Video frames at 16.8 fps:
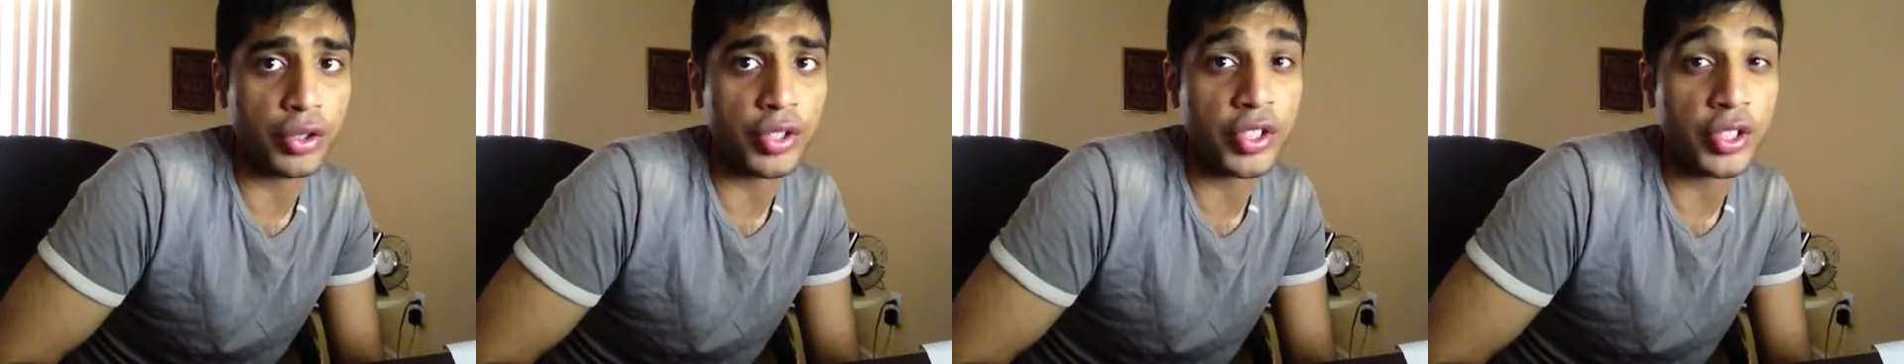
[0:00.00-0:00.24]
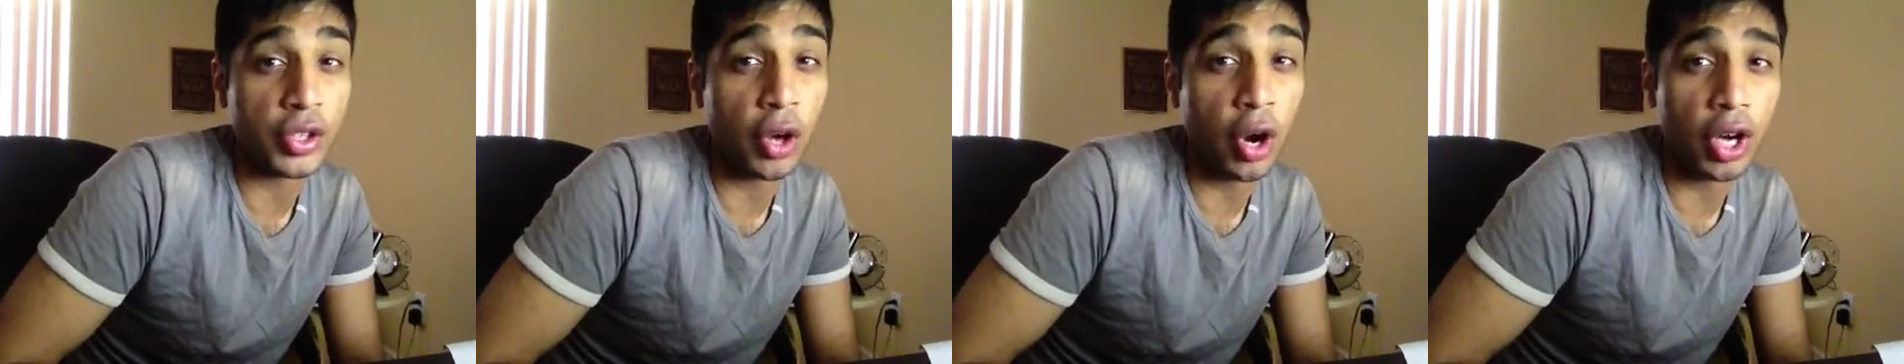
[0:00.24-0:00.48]

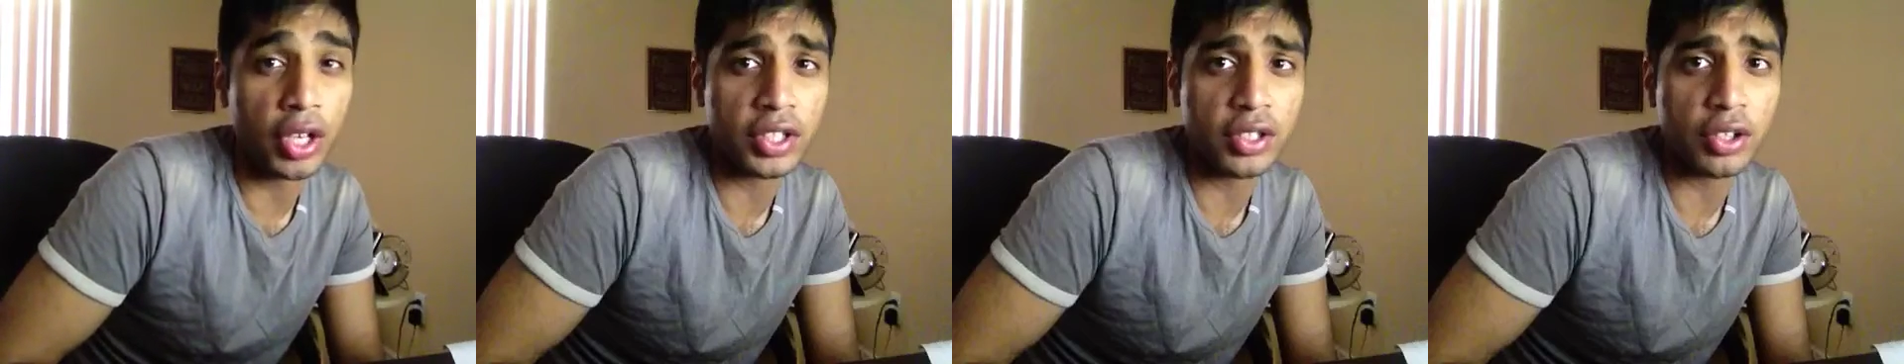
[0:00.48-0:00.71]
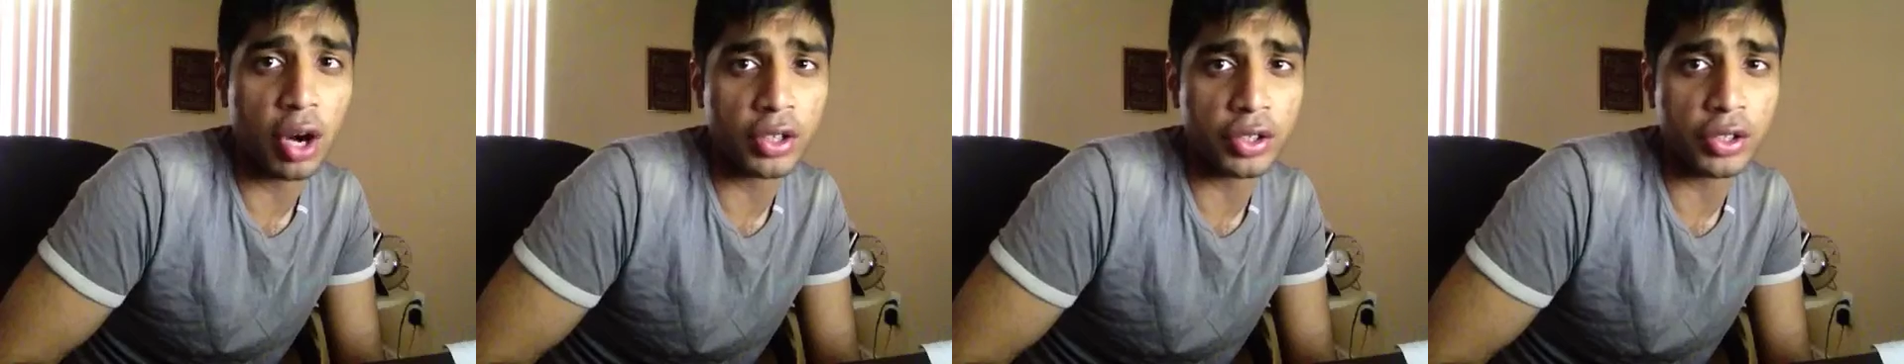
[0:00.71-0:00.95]

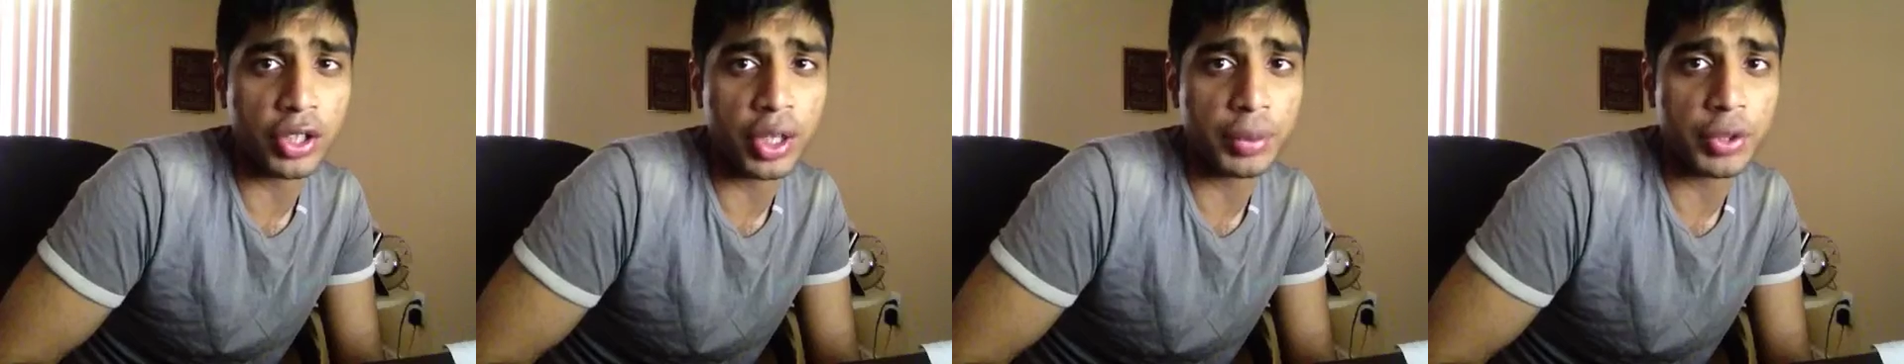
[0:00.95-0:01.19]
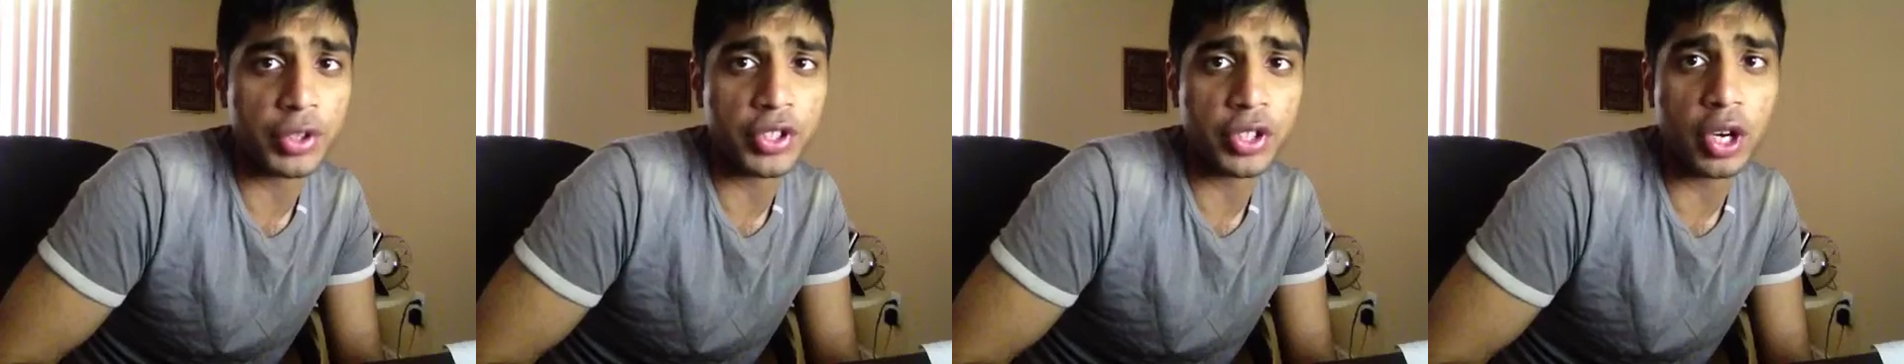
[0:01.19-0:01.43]

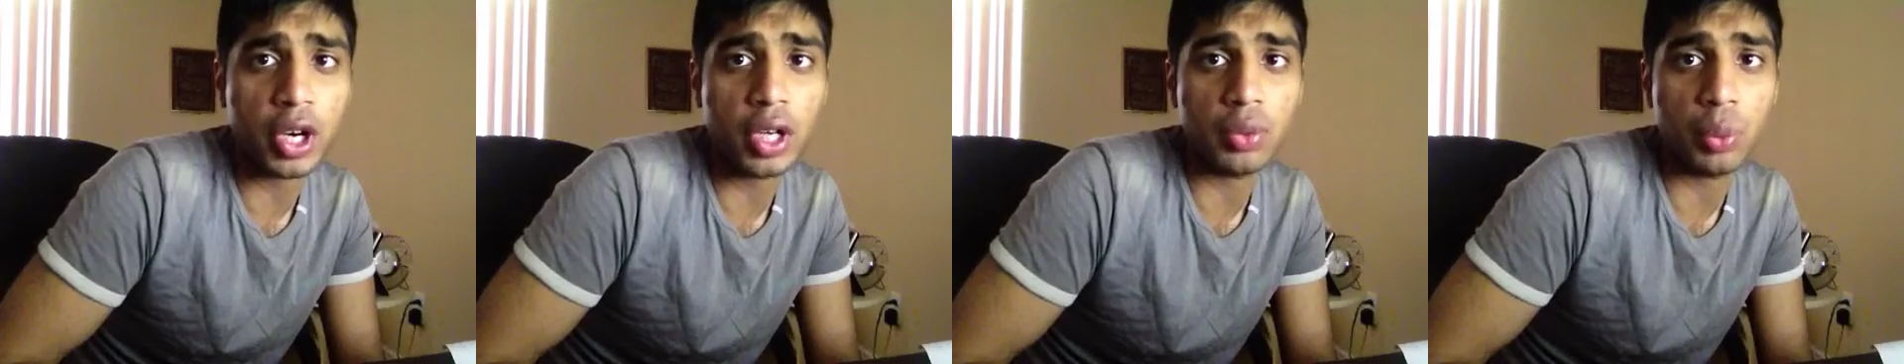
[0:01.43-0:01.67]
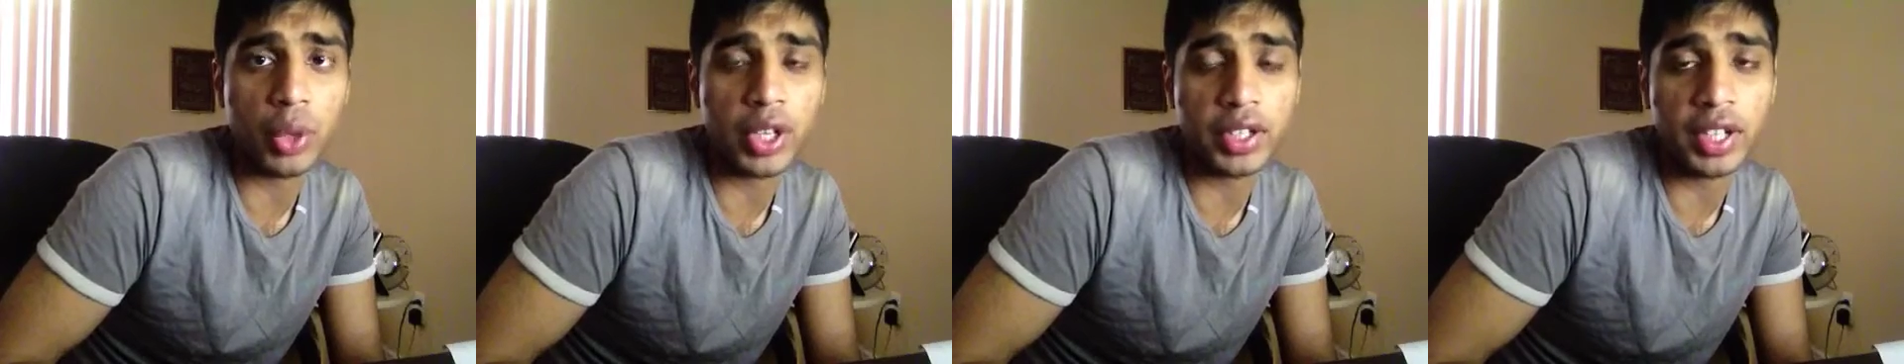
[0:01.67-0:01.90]
W. Scott.
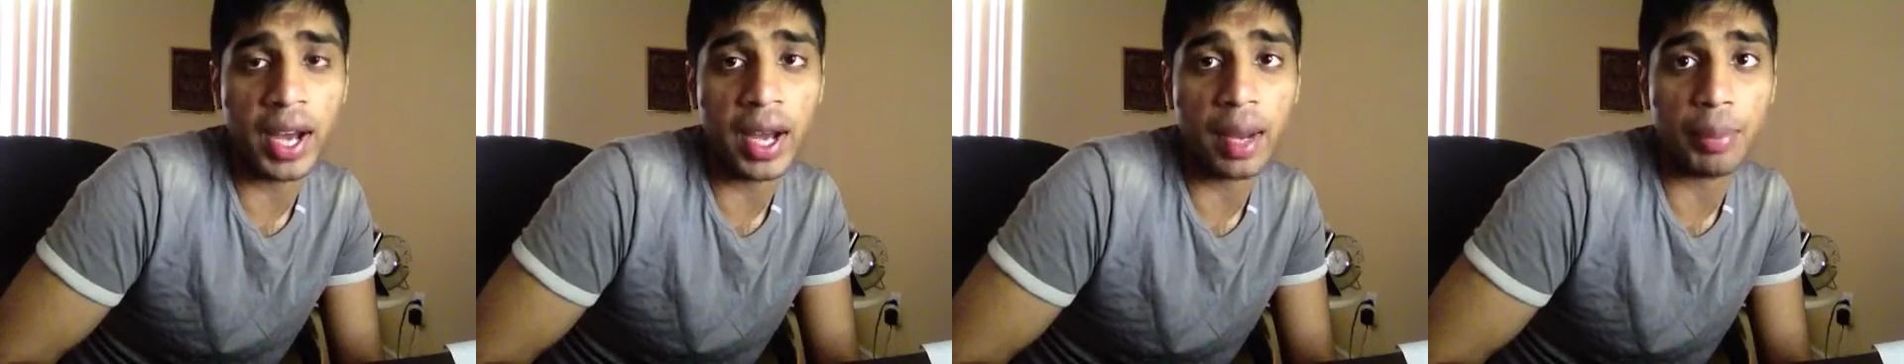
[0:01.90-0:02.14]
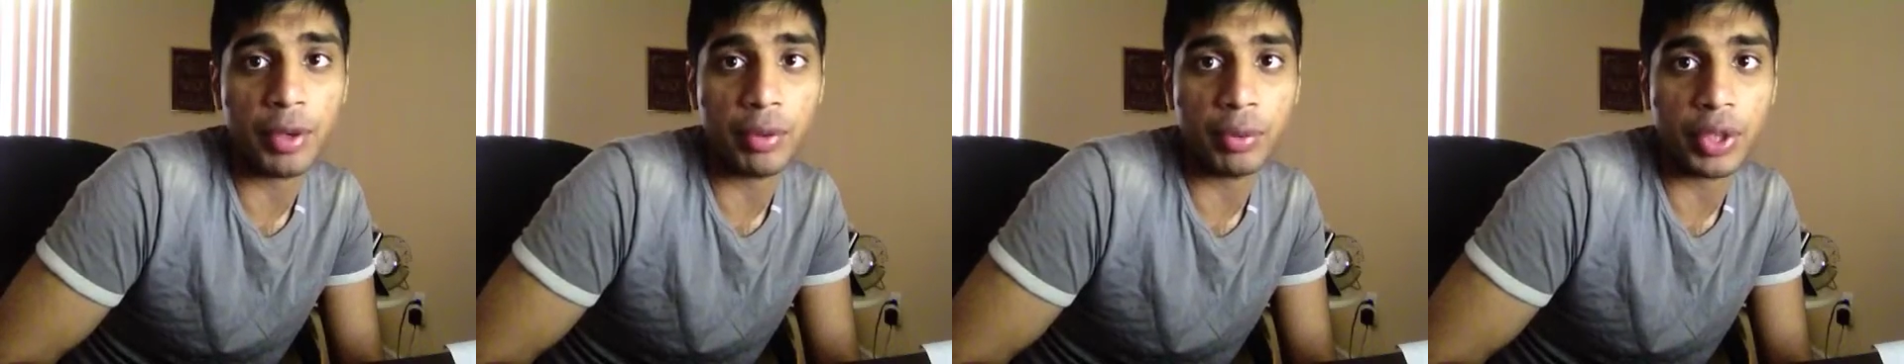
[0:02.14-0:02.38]
What
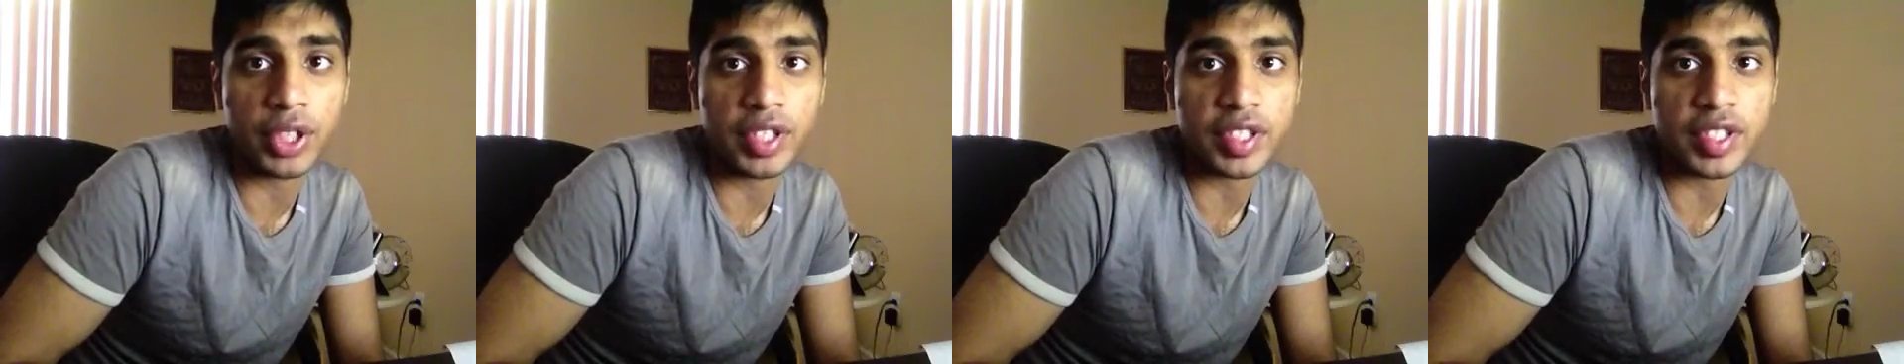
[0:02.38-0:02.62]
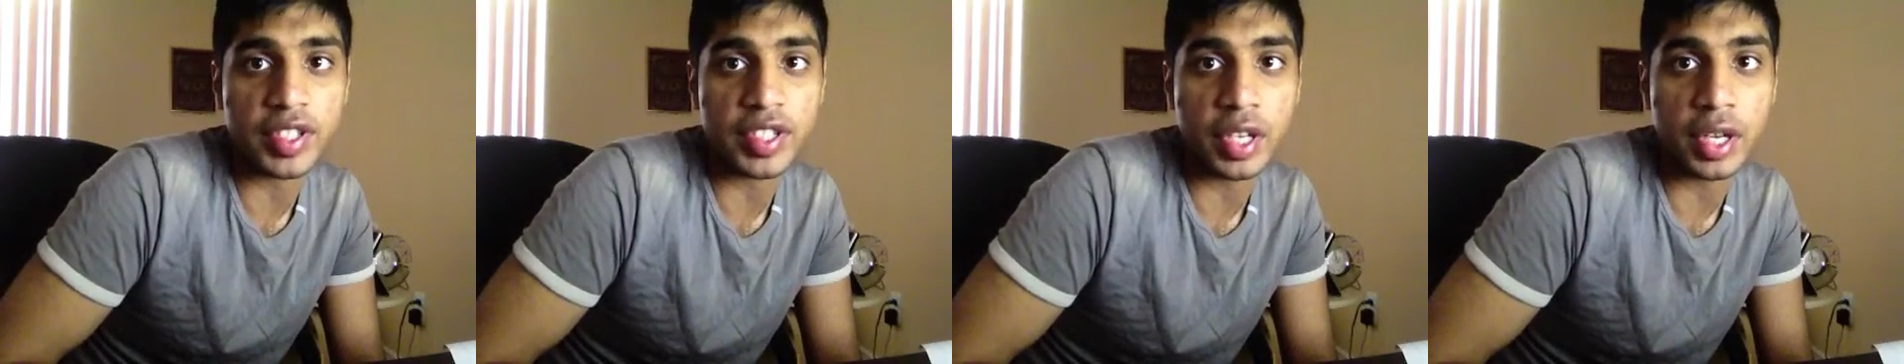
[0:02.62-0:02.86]
happened
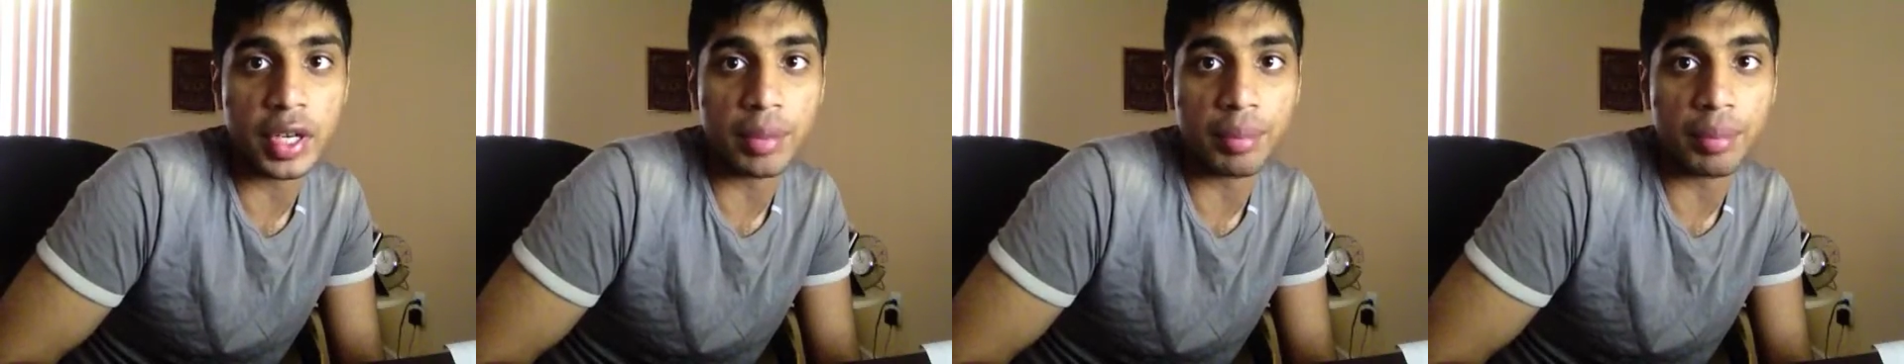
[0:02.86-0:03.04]
was